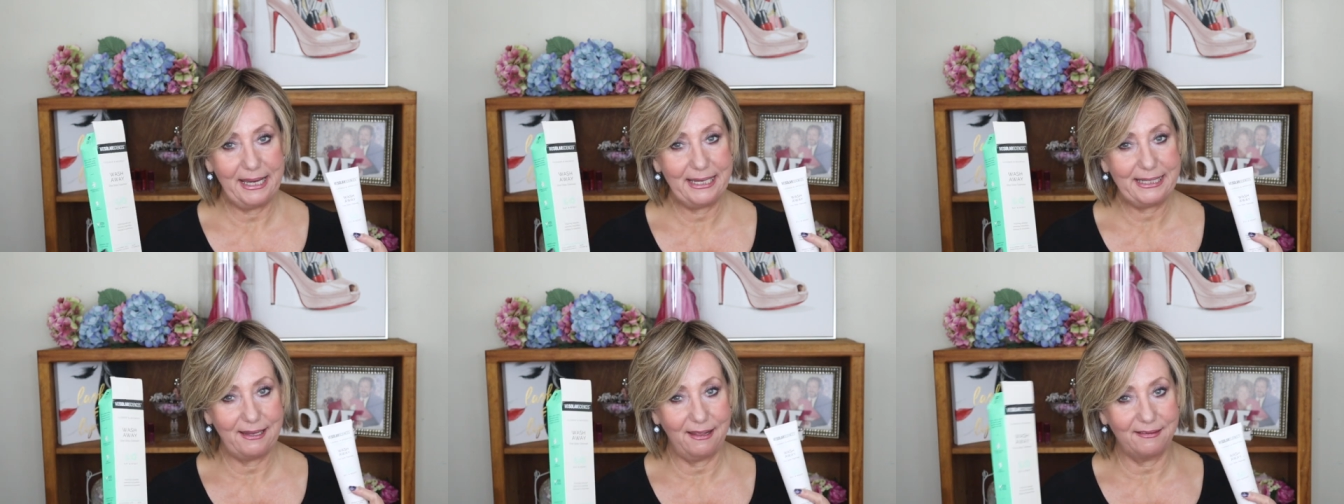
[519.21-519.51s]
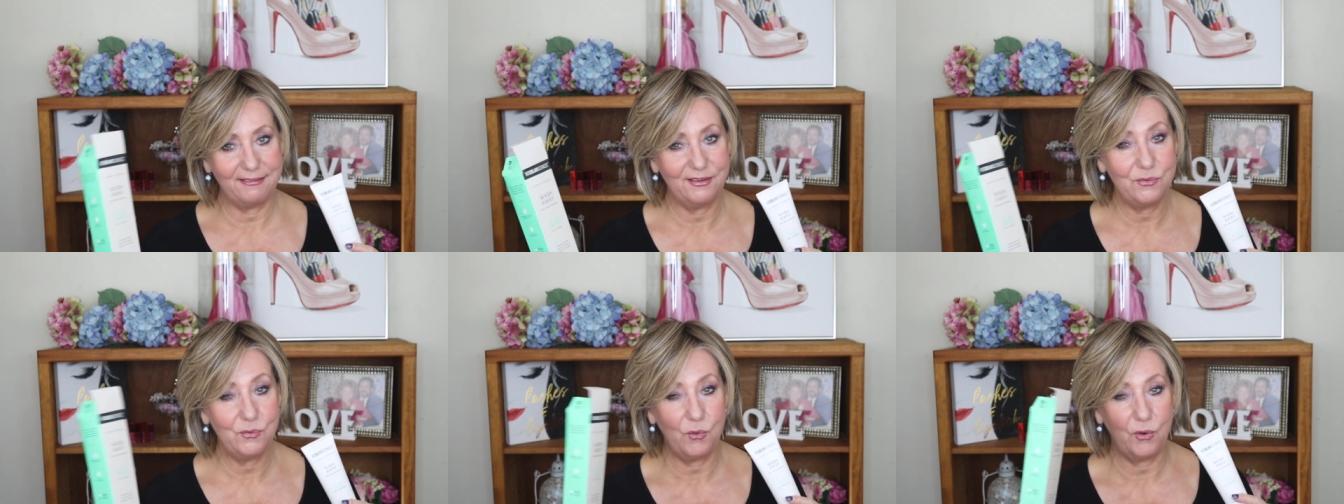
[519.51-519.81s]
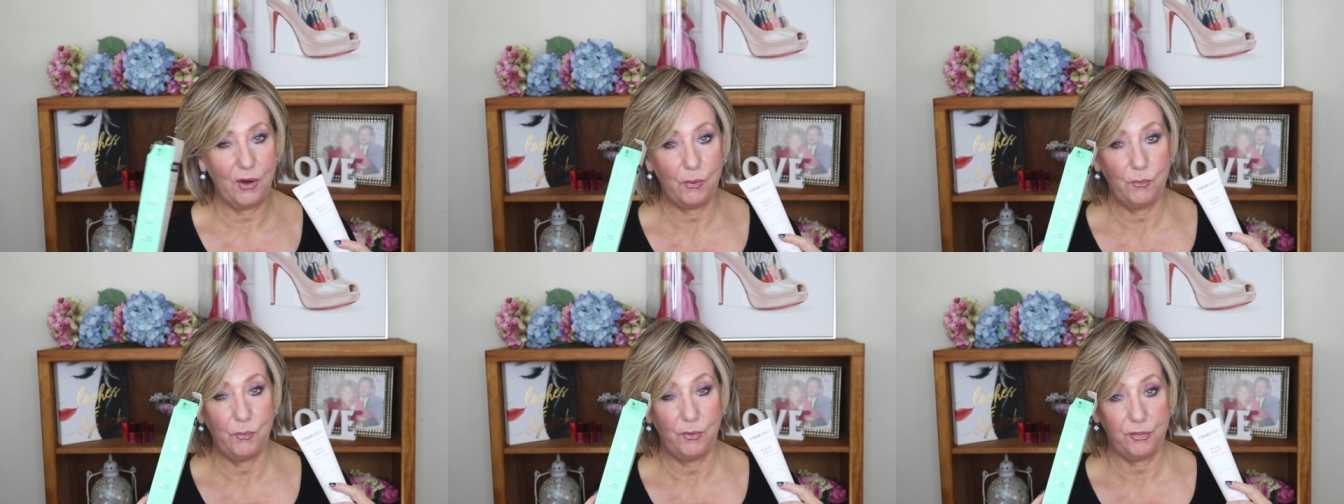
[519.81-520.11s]
It doesn't
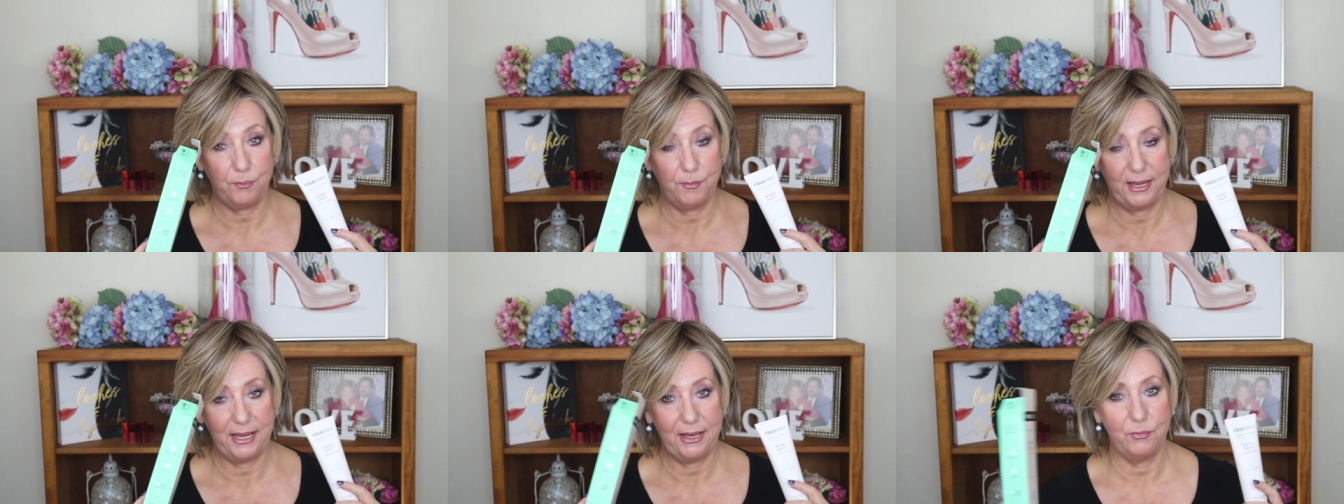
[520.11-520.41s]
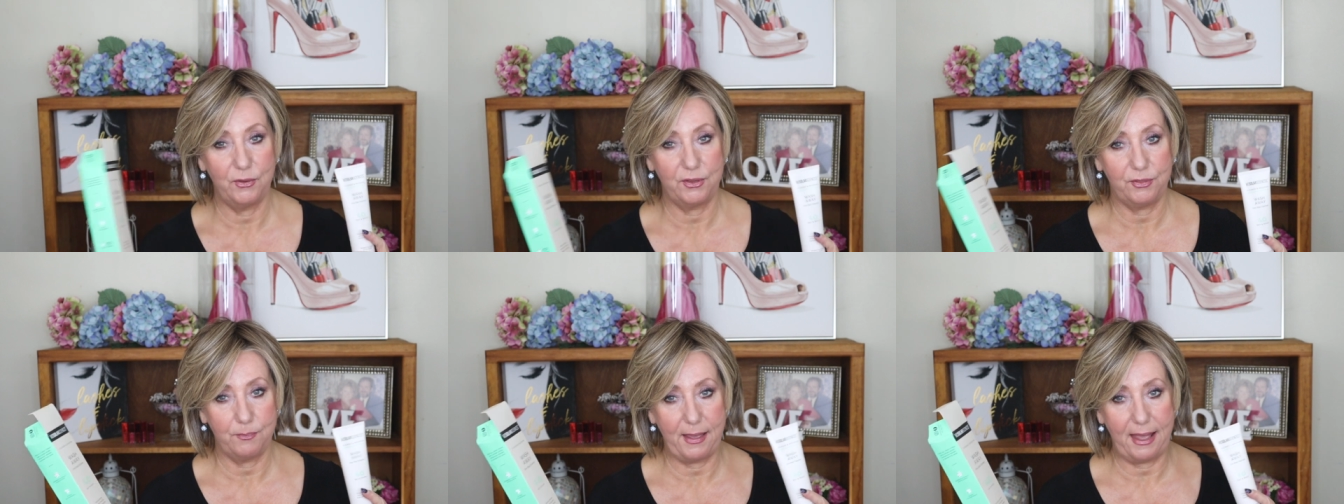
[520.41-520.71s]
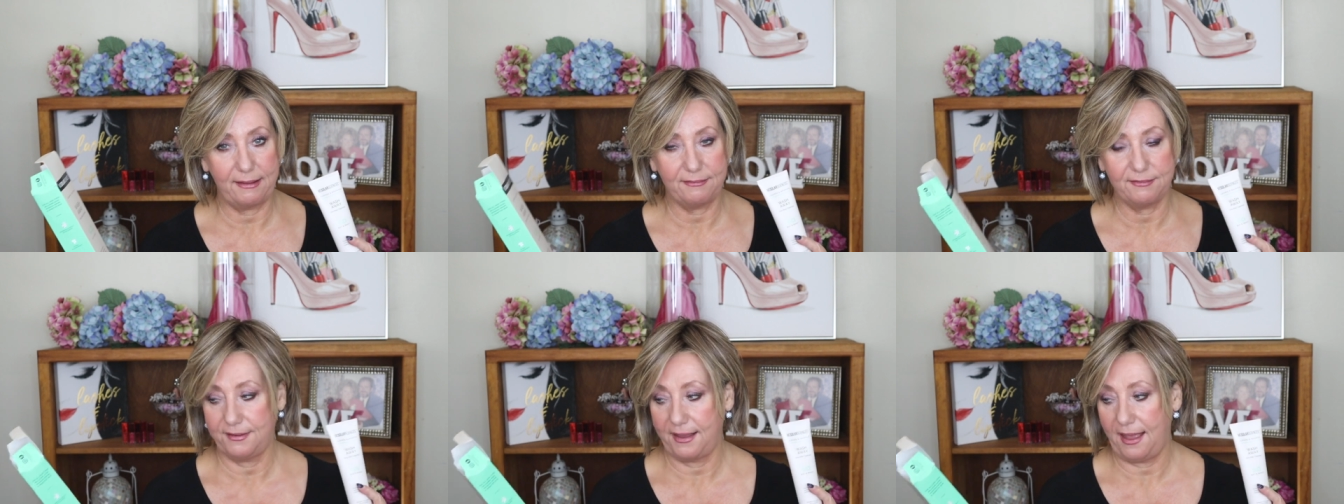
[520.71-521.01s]
work with me with
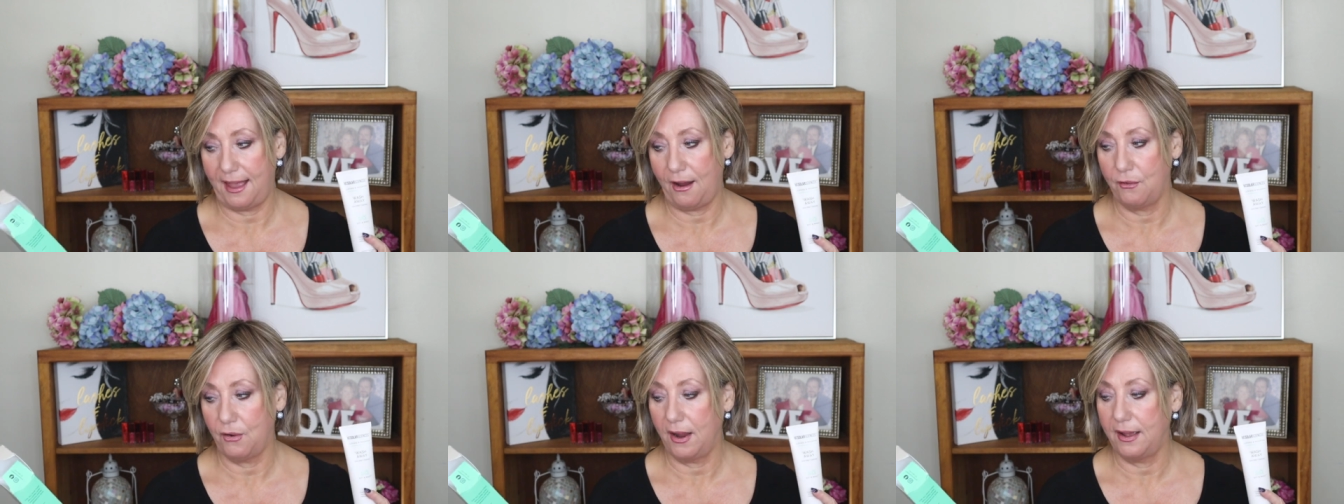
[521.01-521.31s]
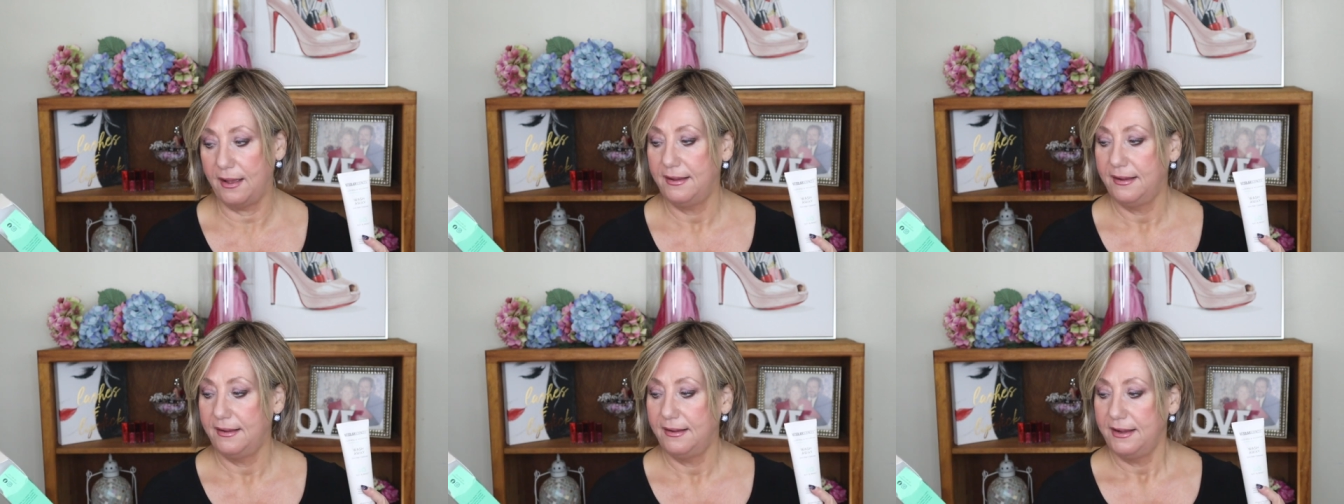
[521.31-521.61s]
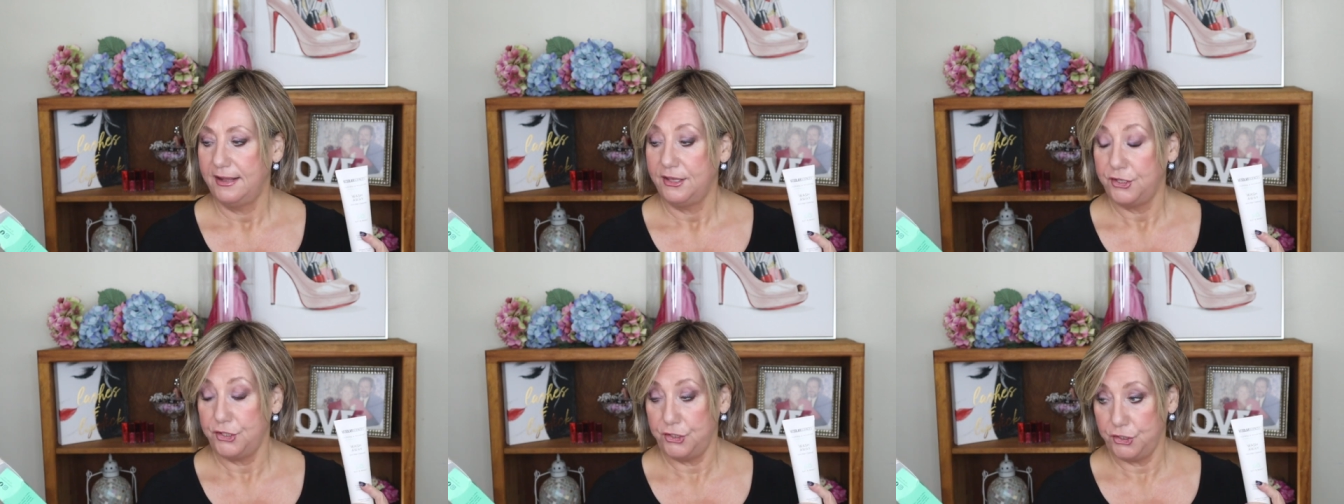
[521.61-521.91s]
mascara,
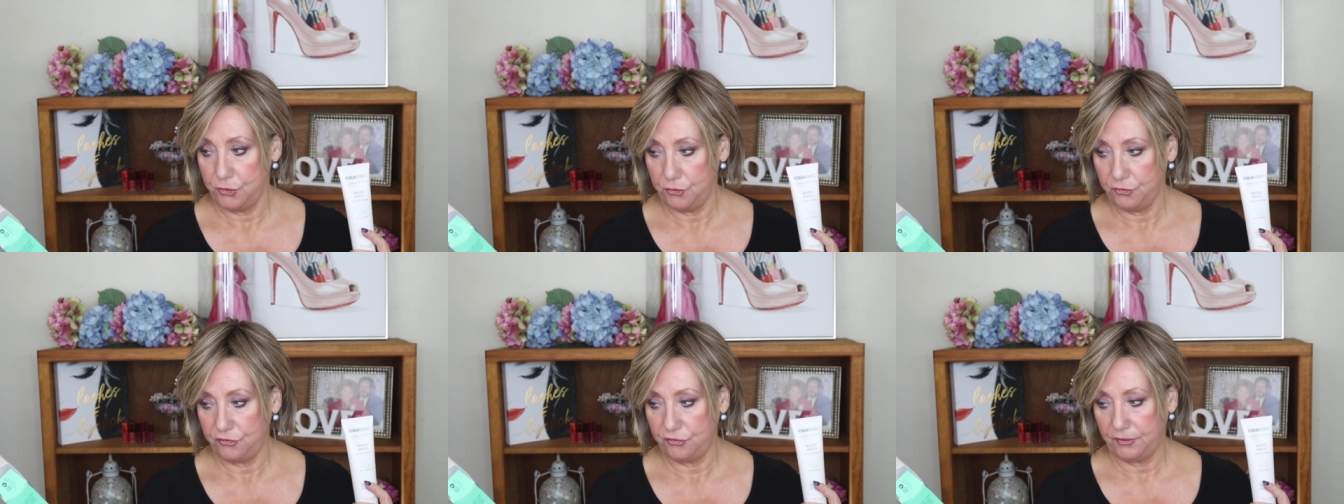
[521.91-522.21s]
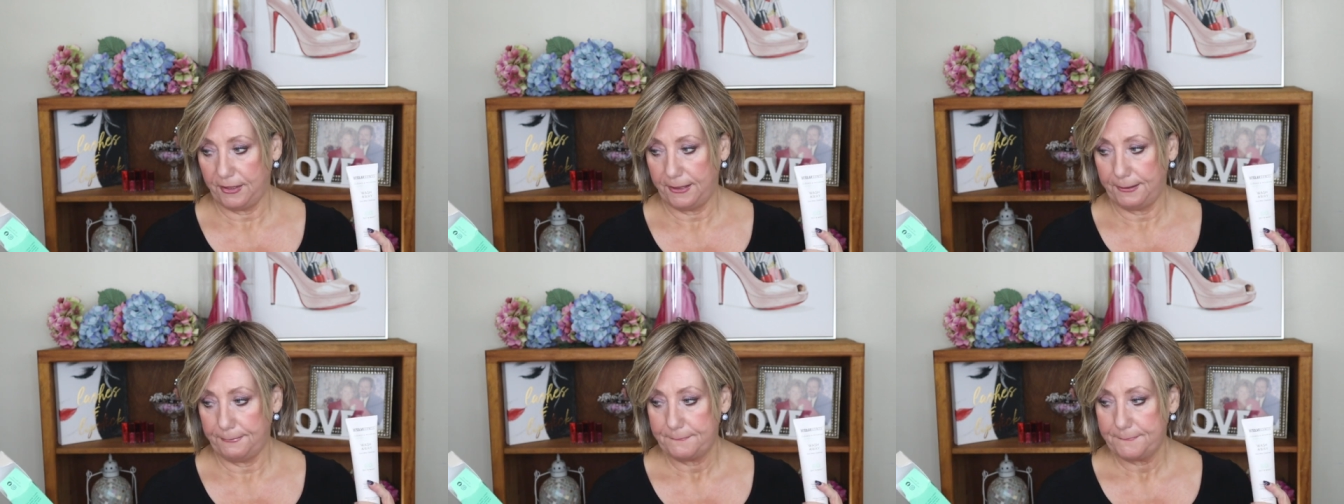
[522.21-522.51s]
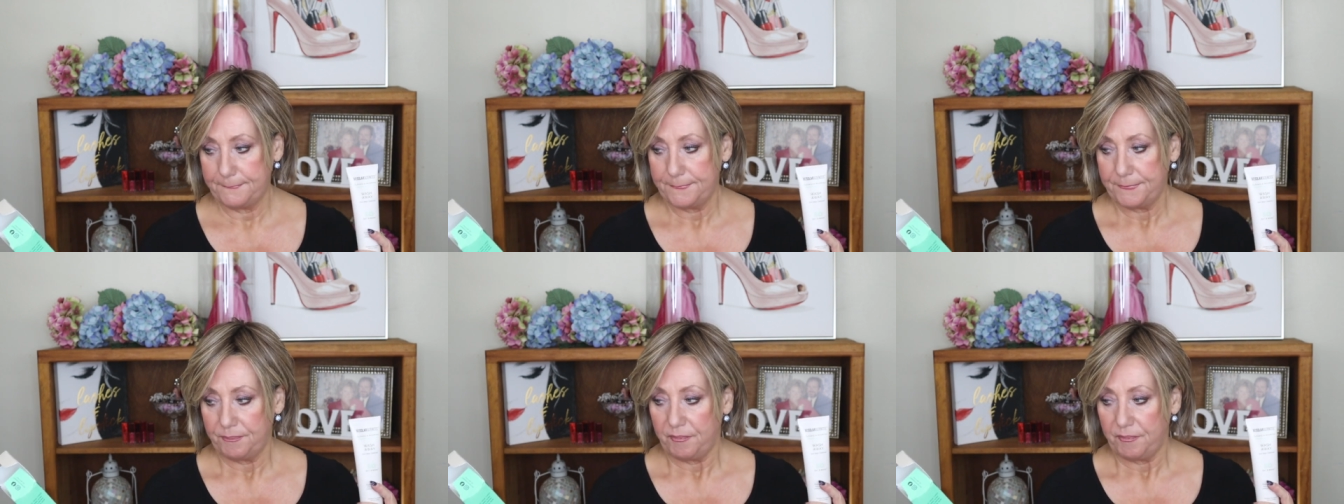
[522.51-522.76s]
usually.